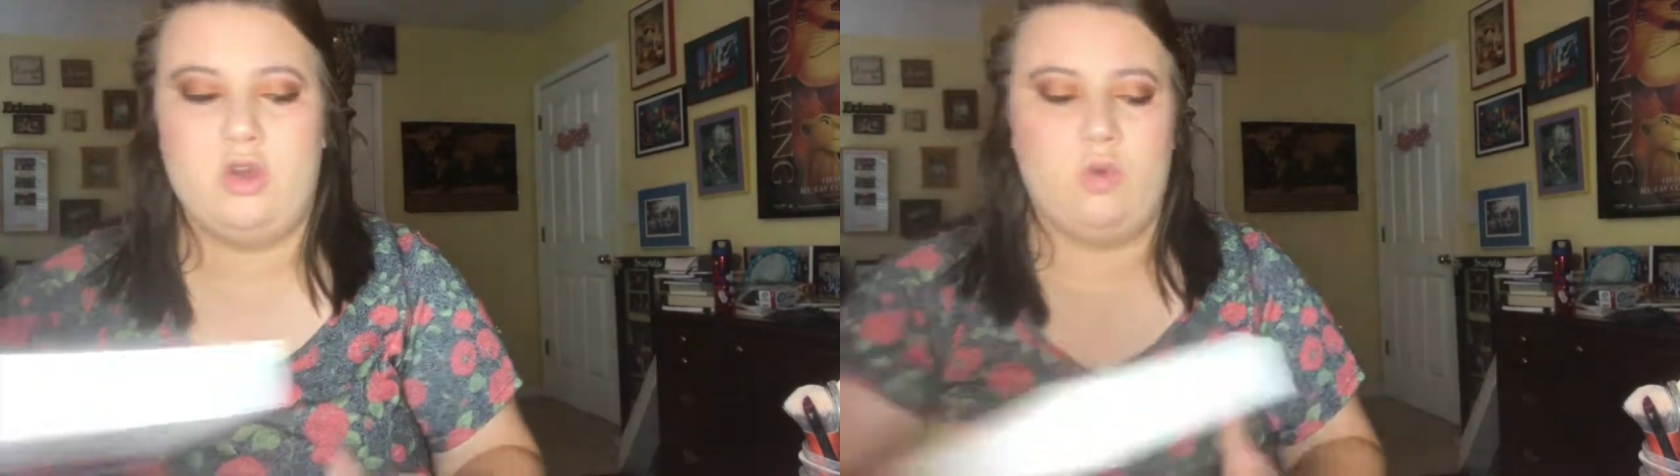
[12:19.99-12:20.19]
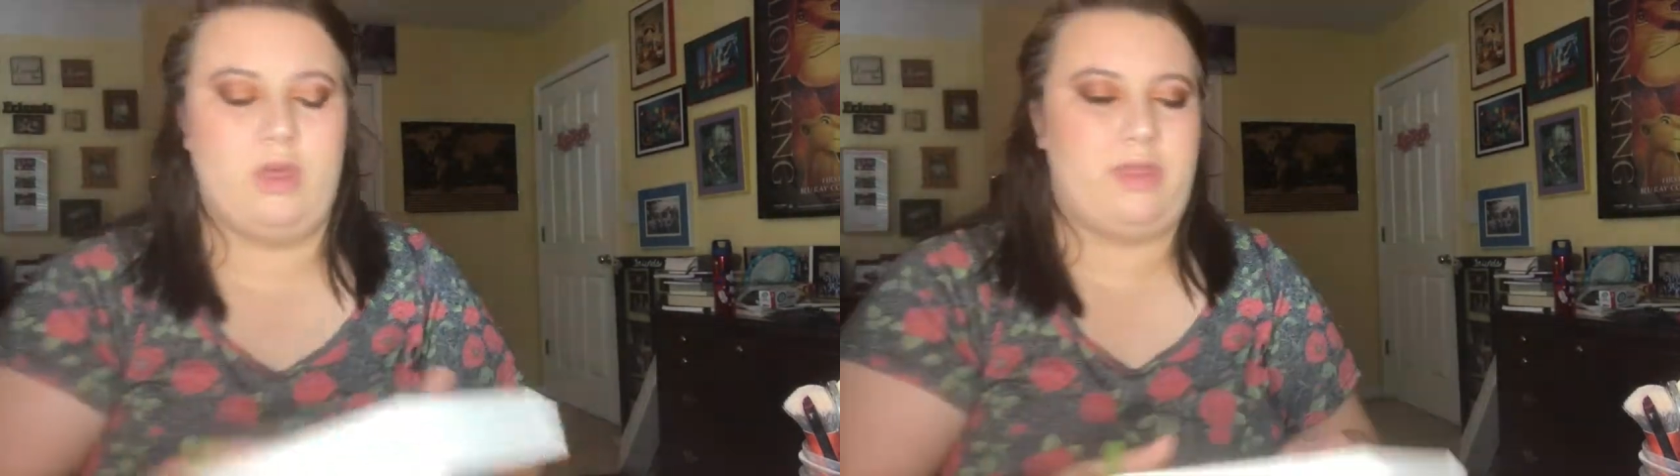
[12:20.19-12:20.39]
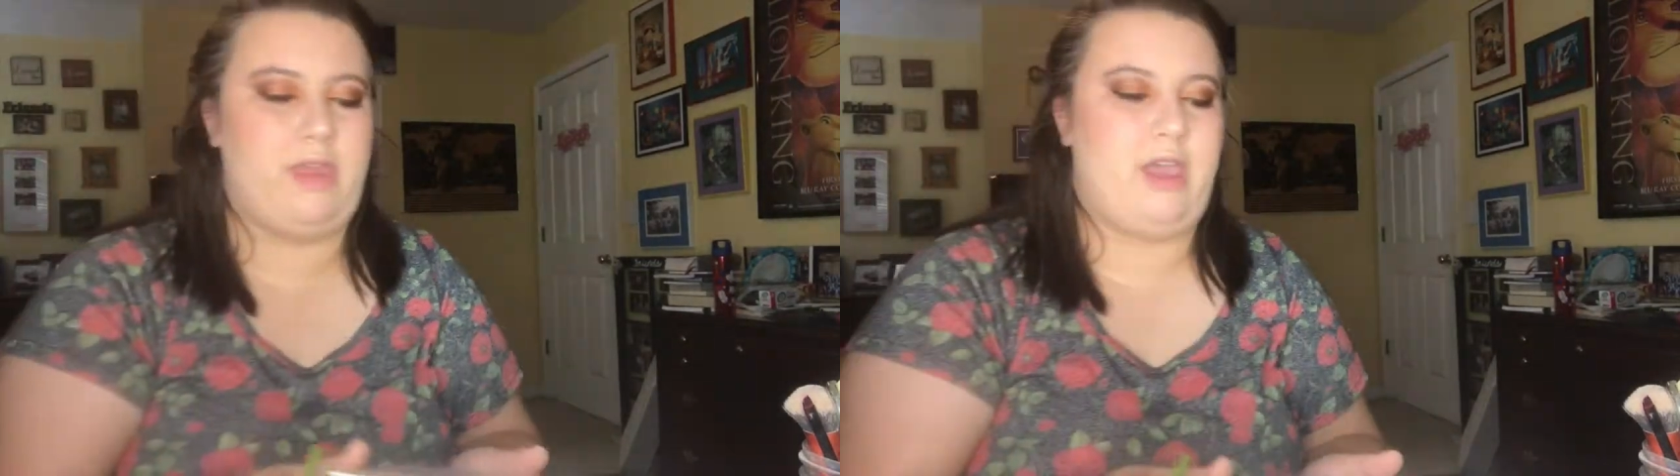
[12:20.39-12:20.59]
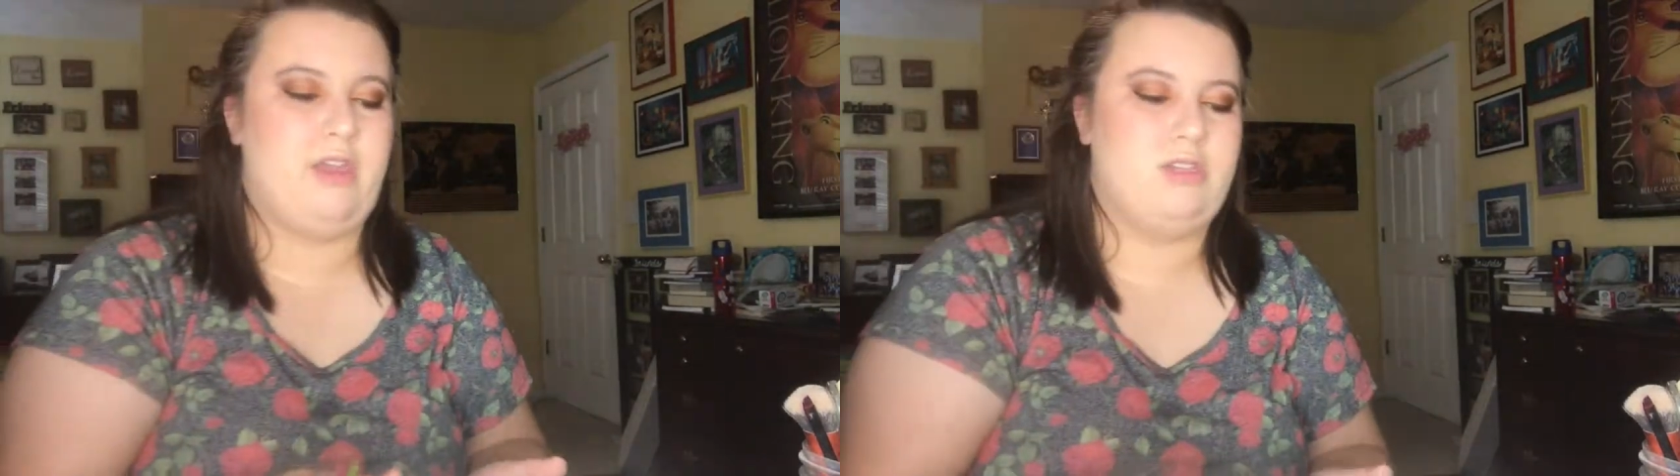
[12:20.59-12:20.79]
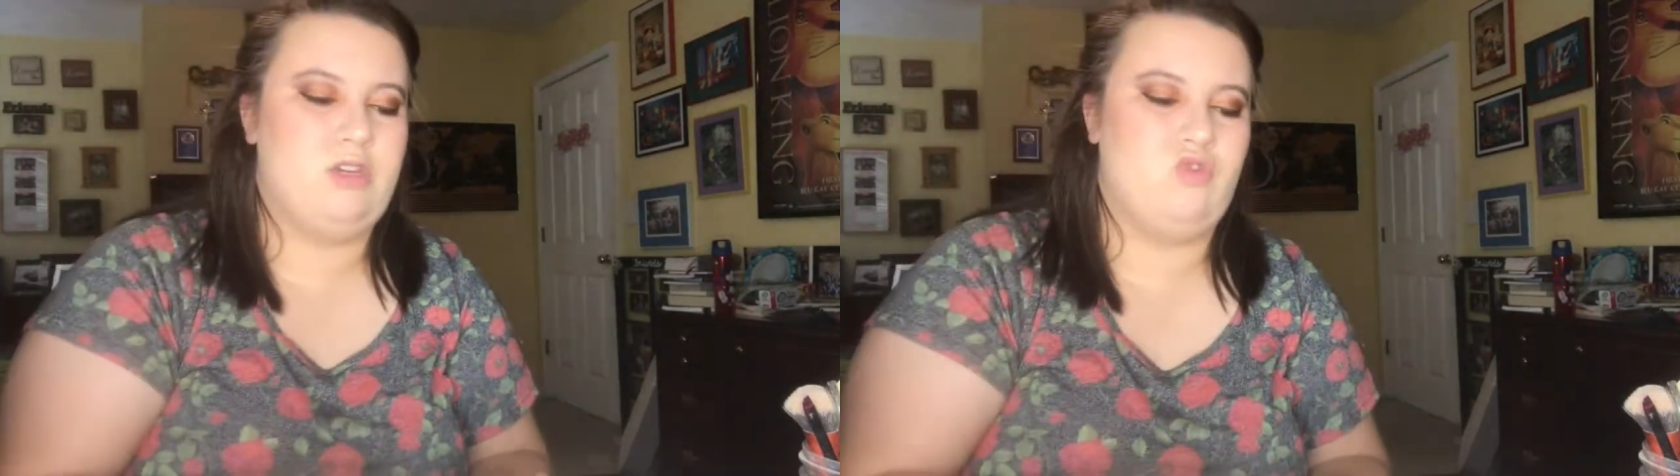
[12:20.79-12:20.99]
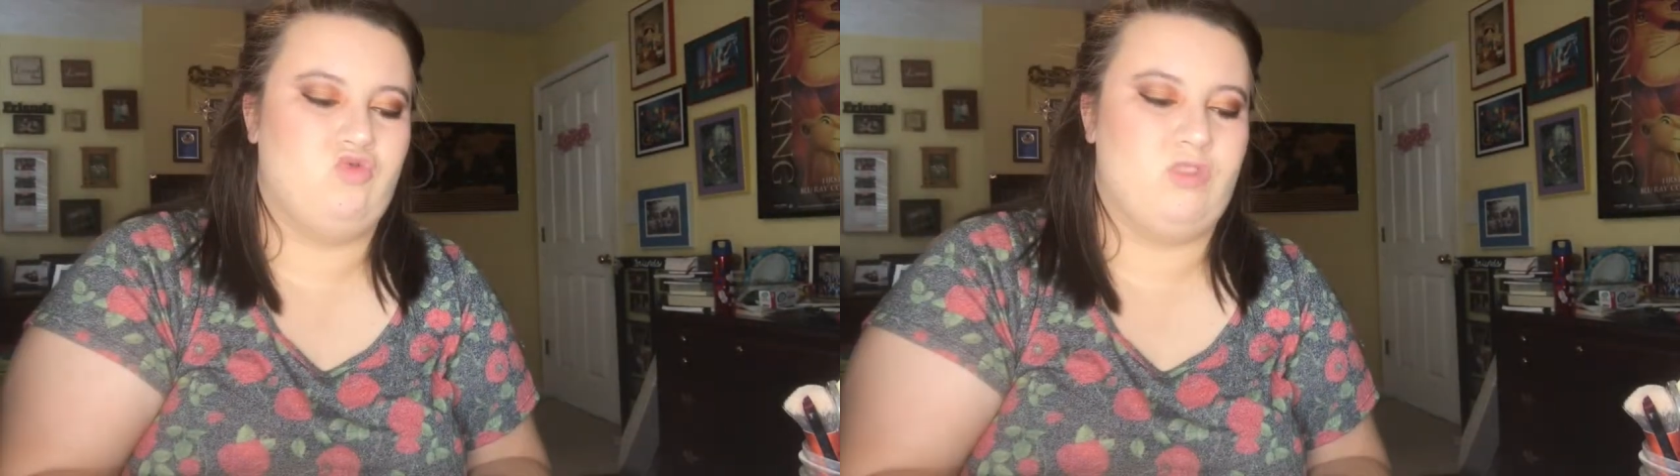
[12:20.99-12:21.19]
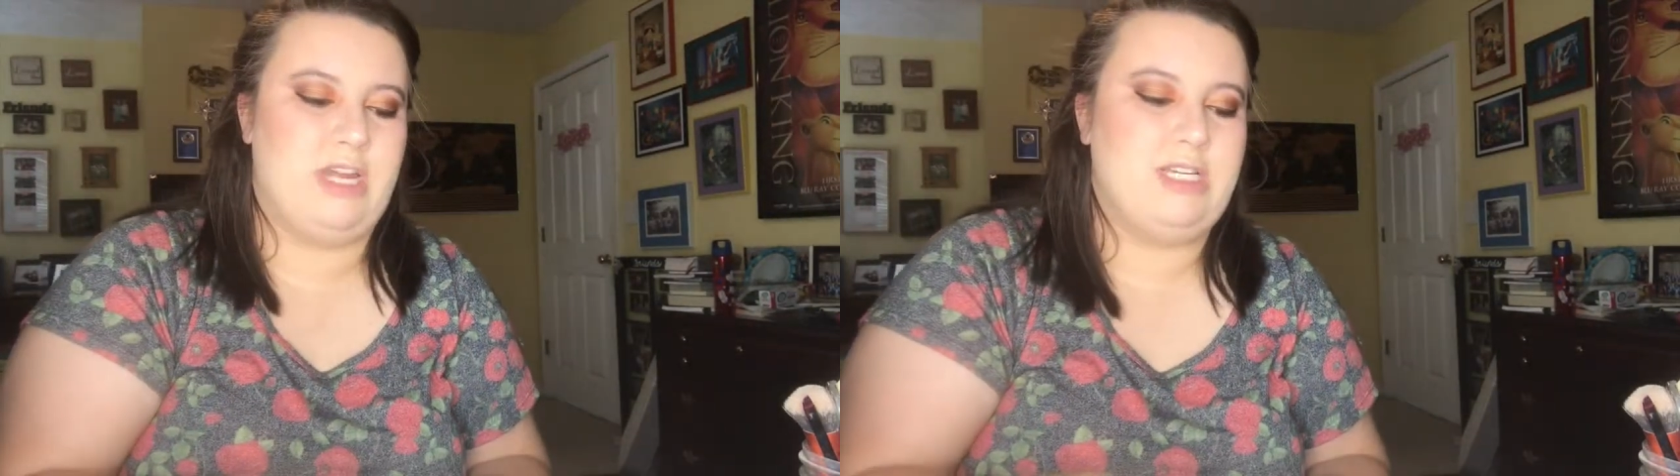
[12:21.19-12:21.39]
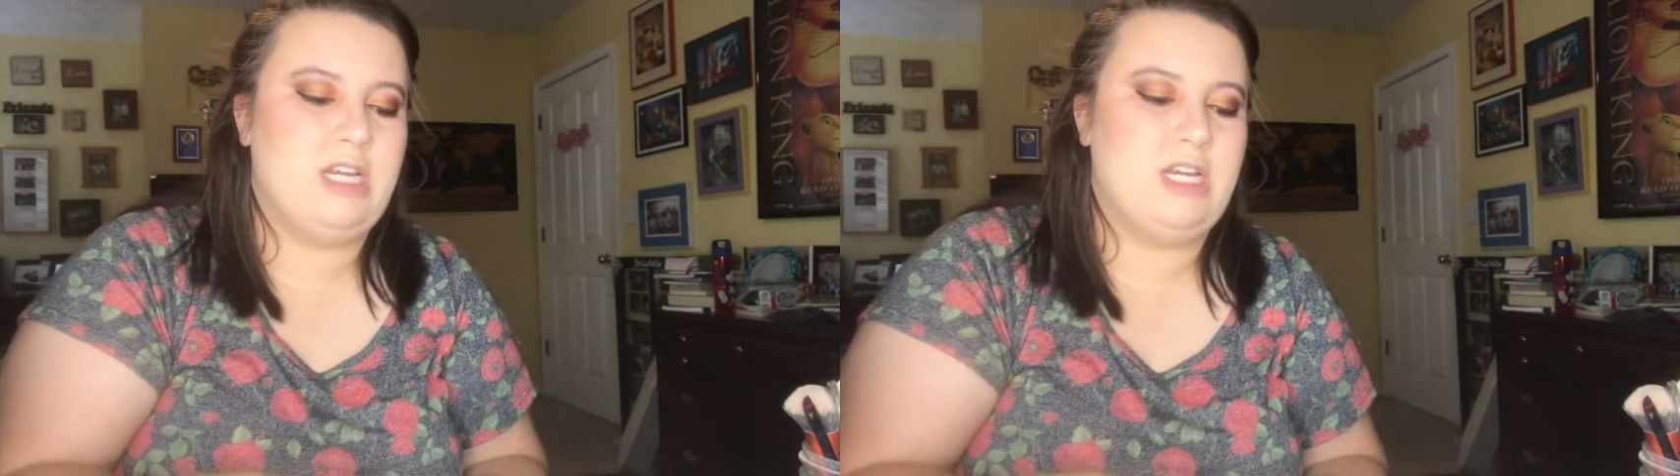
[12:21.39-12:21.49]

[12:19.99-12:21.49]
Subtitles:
with that red